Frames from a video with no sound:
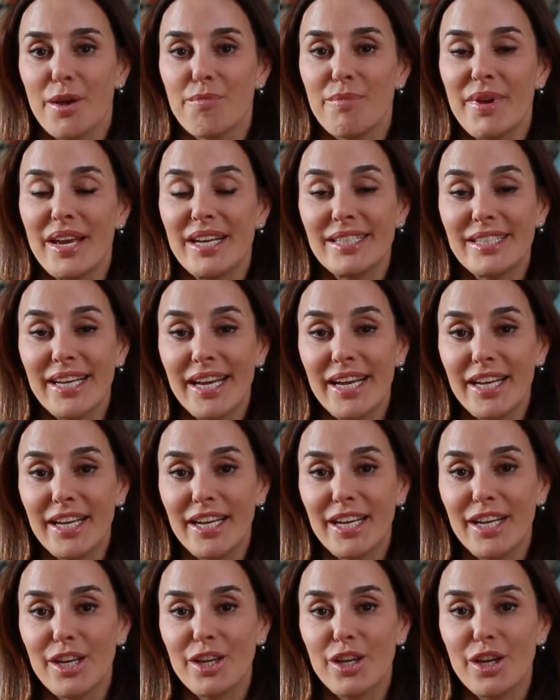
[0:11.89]

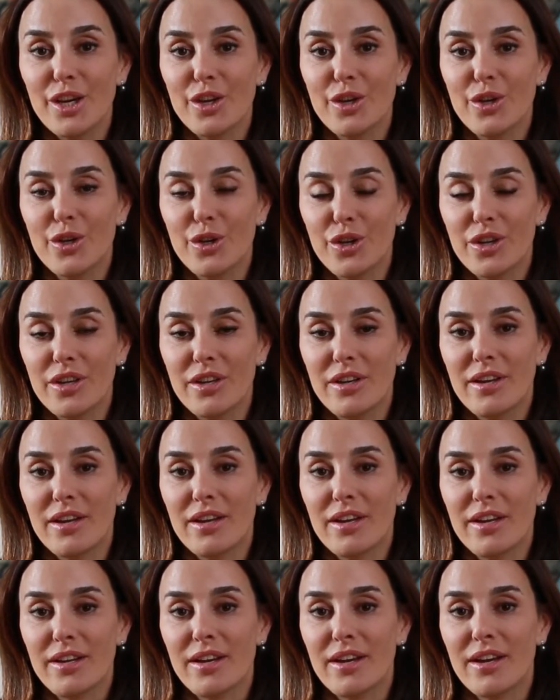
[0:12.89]
Maintaining good
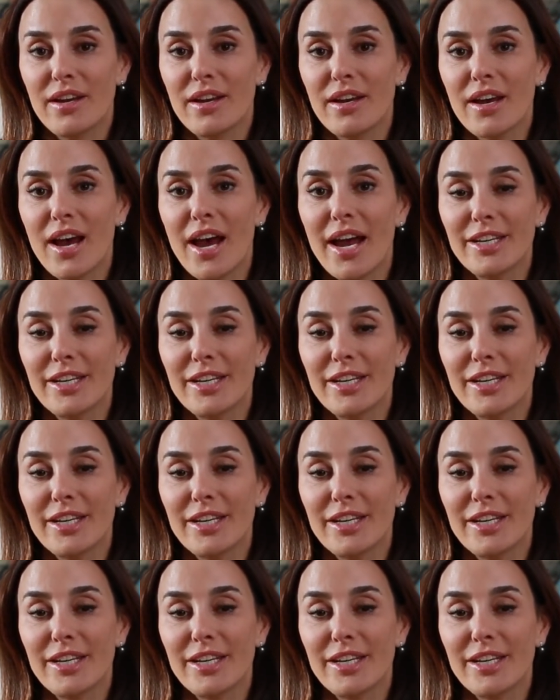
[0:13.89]
uh,